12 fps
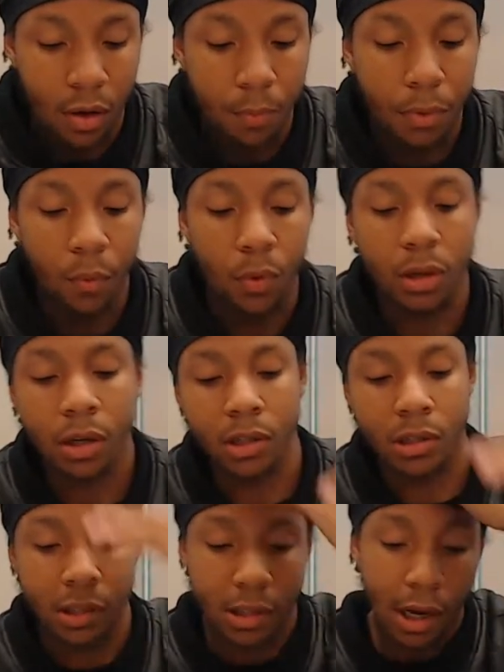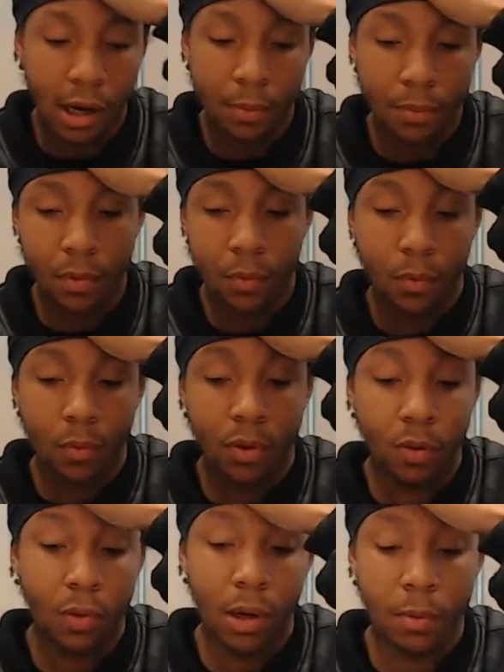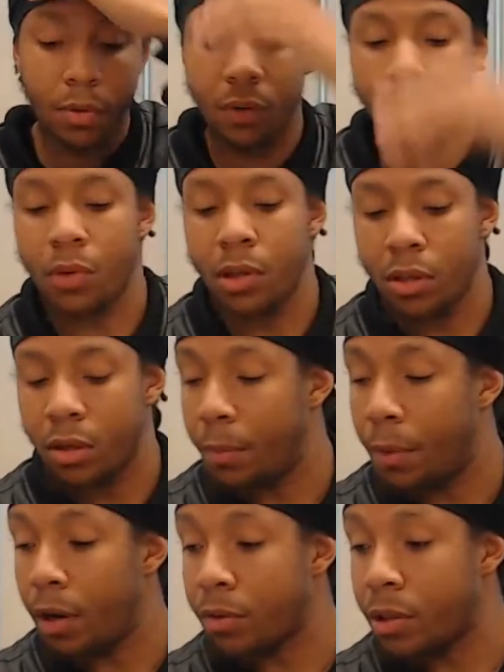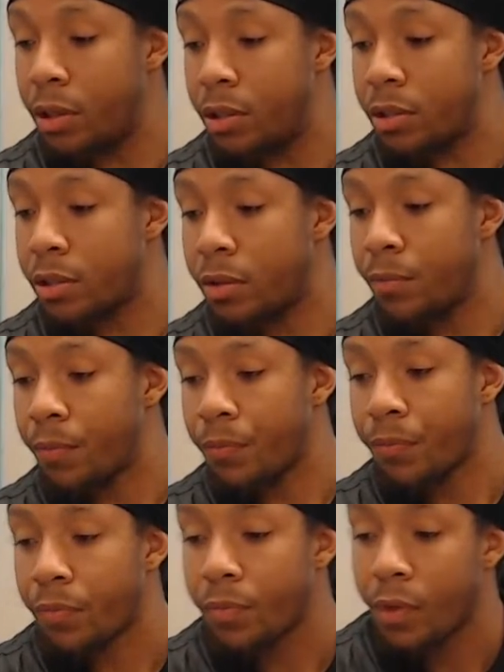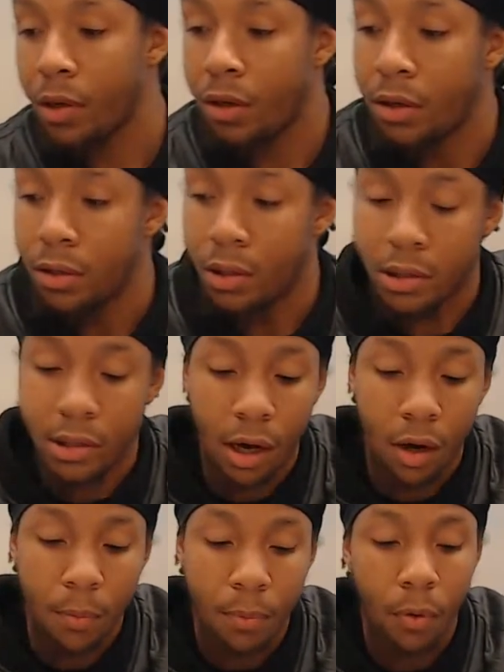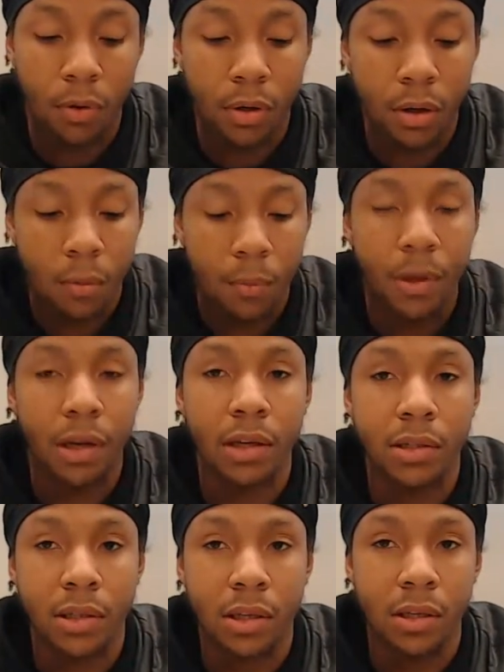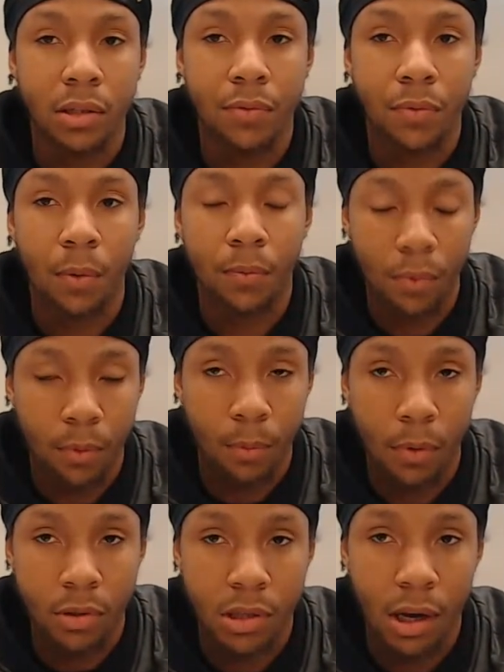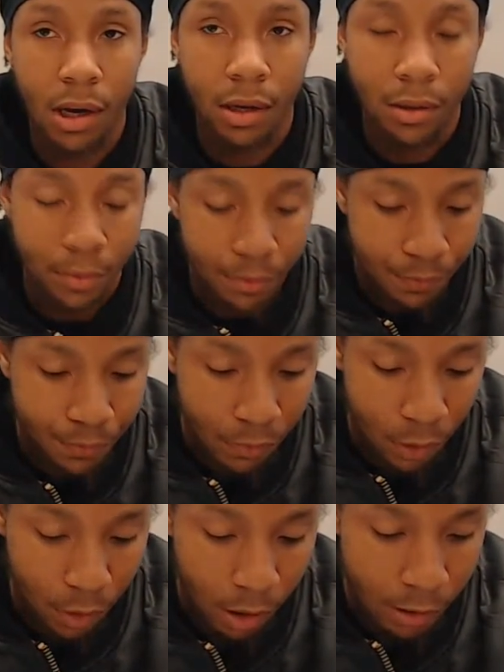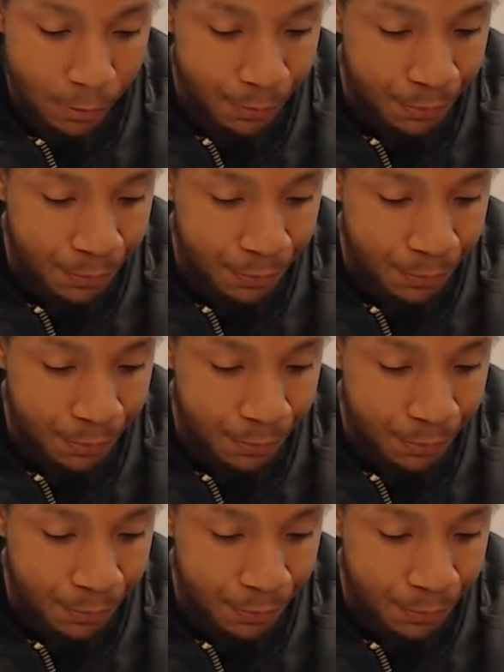But we could have stopped what I'm going to read about this. This is how important the obedience is from the Most High. Okay?